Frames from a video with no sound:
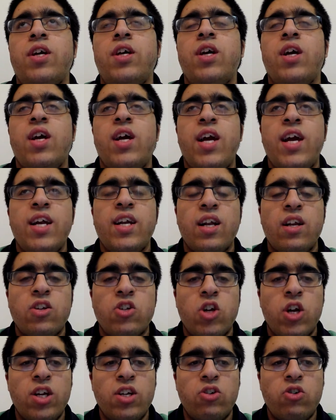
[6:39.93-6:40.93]
English
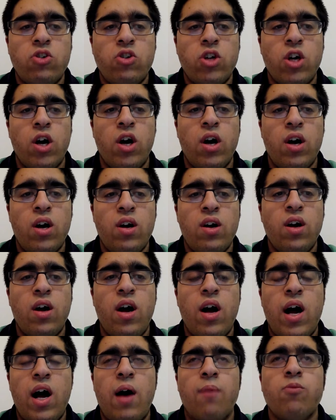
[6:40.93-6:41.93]
literature.
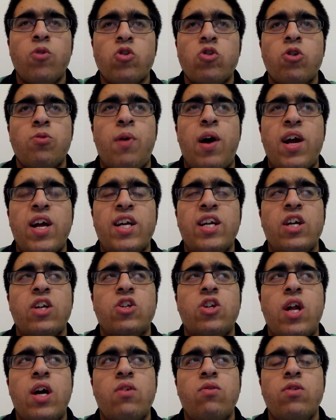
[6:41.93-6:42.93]
I'm not sure about English
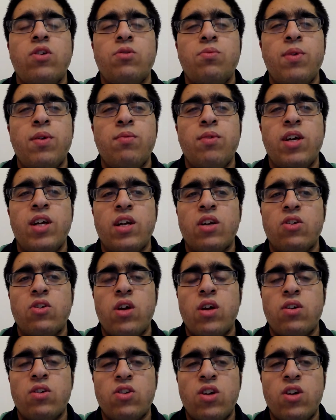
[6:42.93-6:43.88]
language, maybe English language.